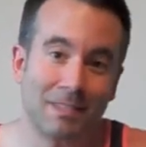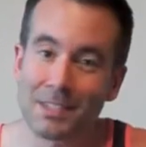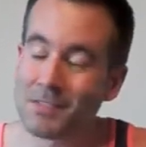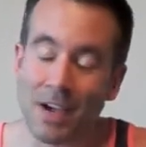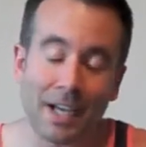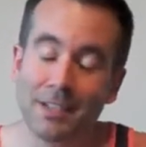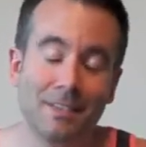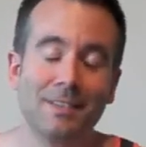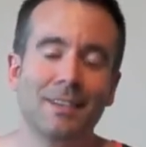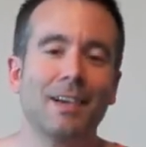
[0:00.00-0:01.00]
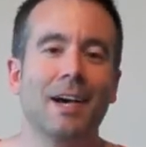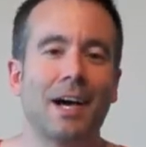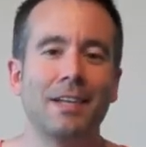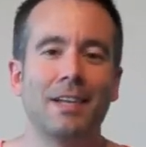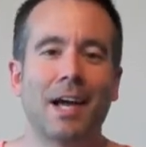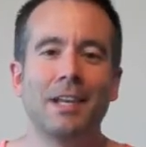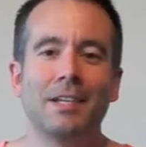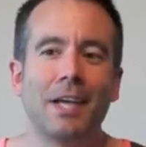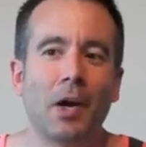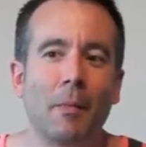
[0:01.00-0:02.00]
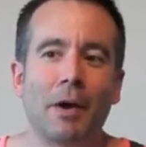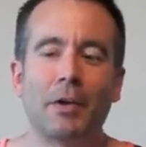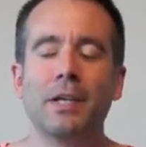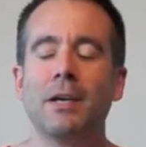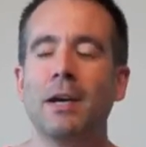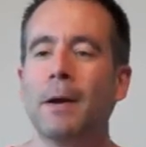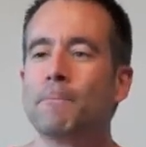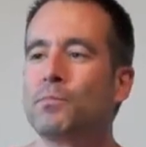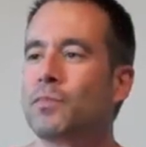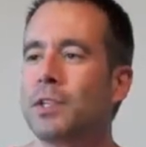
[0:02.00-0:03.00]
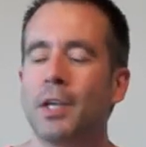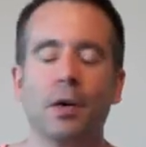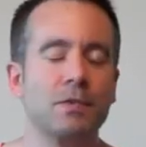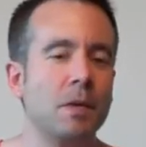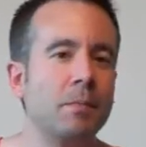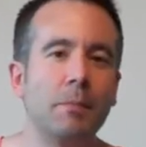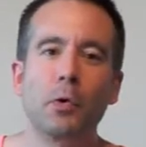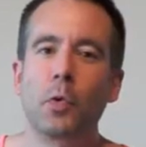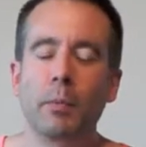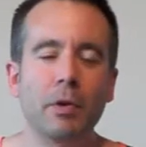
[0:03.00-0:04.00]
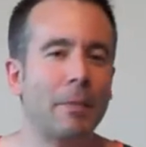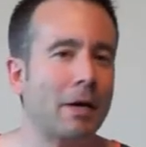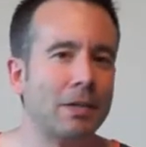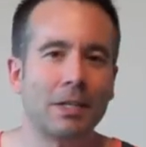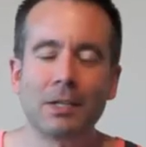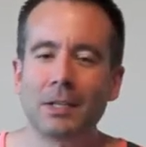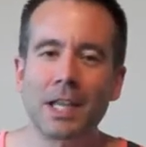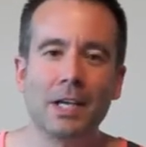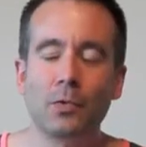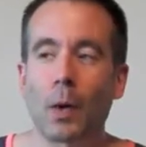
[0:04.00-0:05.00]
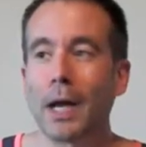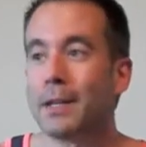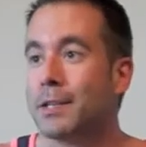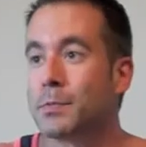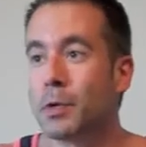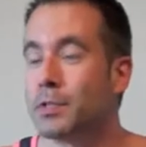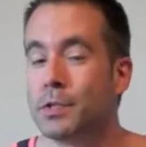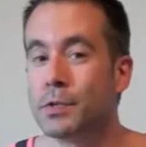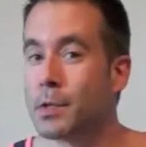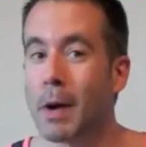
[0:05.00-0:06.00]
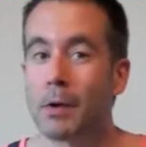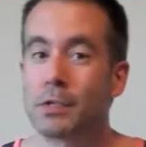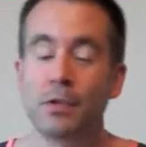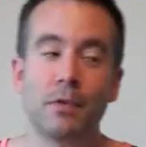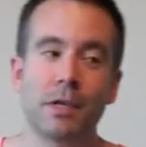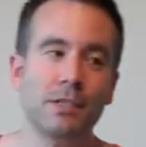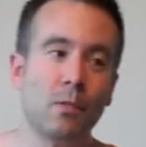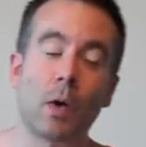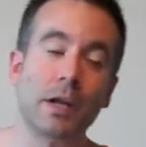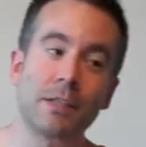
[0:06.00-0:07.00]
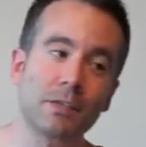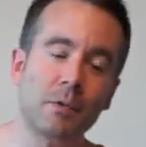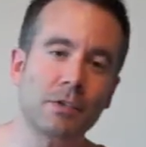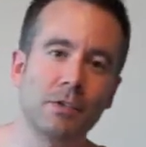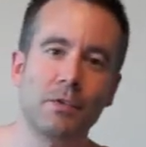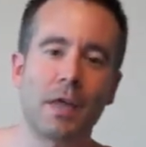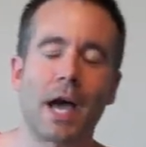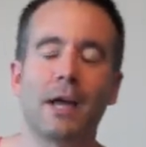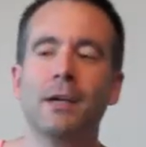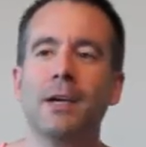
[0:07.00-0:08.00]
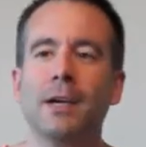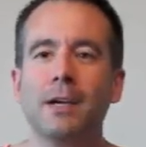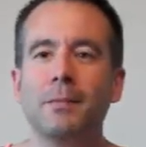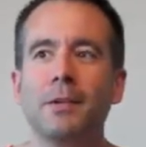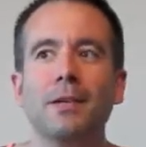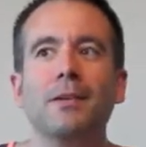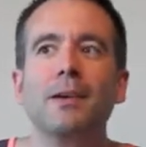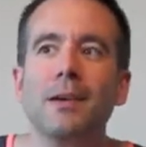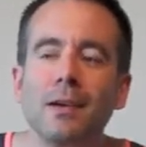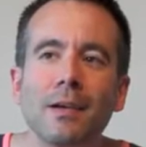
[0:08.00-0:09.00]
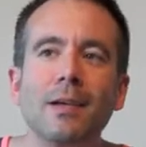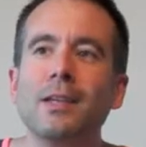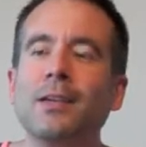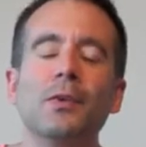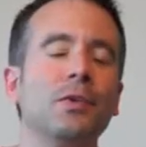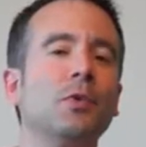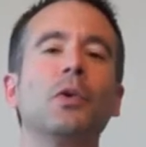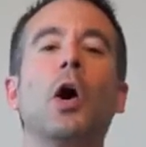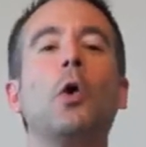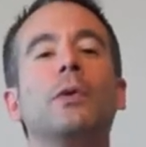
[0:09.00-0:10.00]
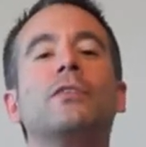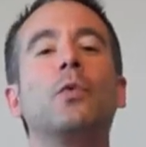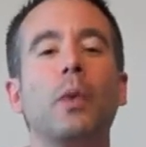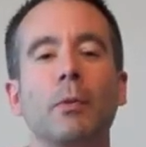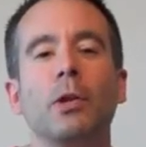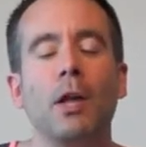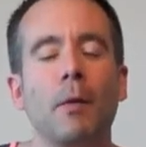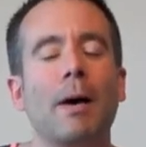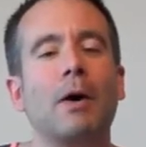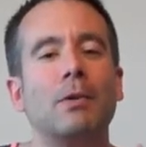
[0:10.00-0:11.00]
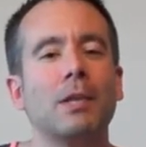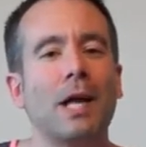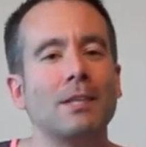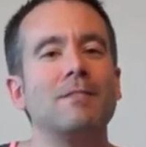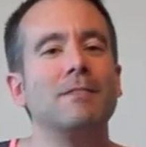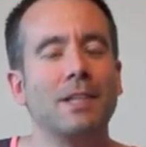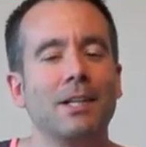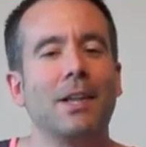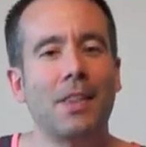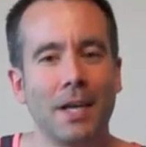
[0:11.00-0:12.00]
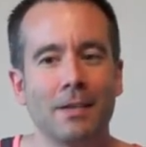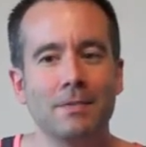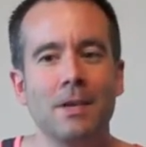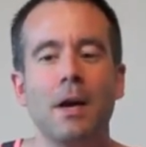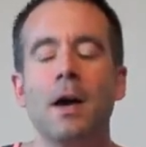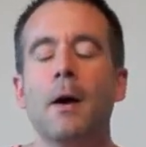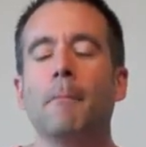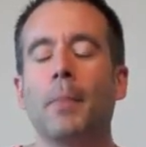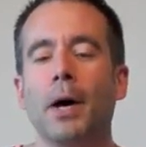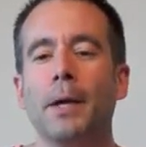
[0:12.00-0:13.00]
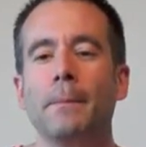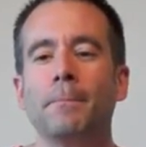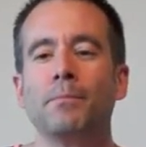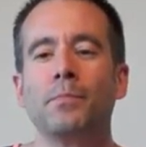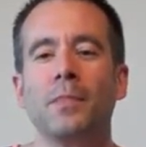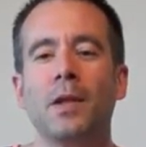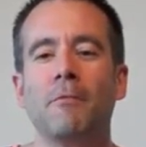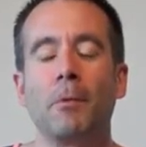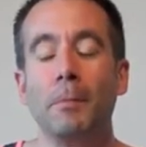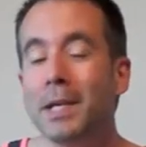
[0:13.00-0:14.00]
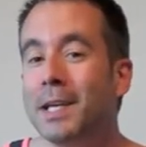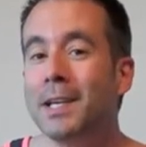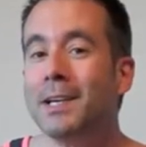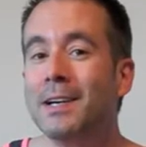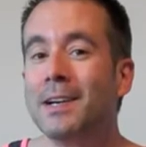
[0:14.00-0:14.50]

It's fine. I, I didn't care about it you know, some people quibble about little things. Why didn't this person use their powers to do this? And why didn't this person do that? And I'm like, you know, you can always quibble about lots of little things. But for me,